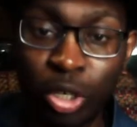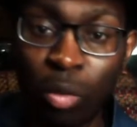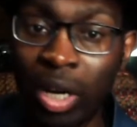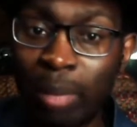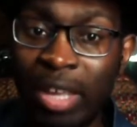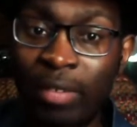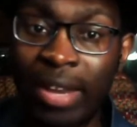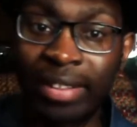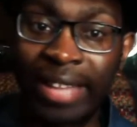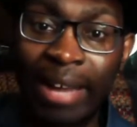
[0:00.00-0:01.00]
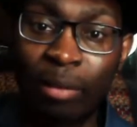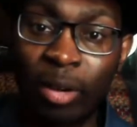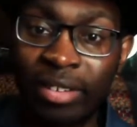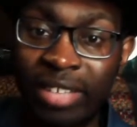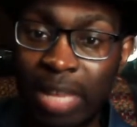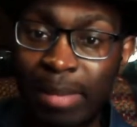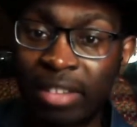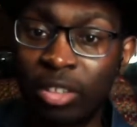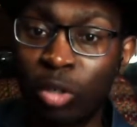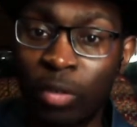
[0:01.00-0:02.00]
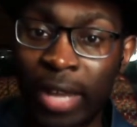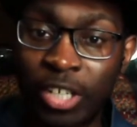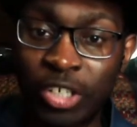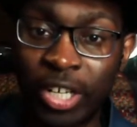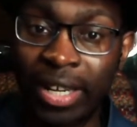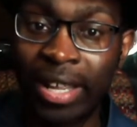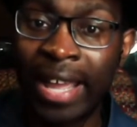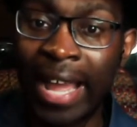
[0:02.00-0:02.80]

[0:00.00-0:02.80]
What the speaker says: you don't want to be around that where a team has no direction.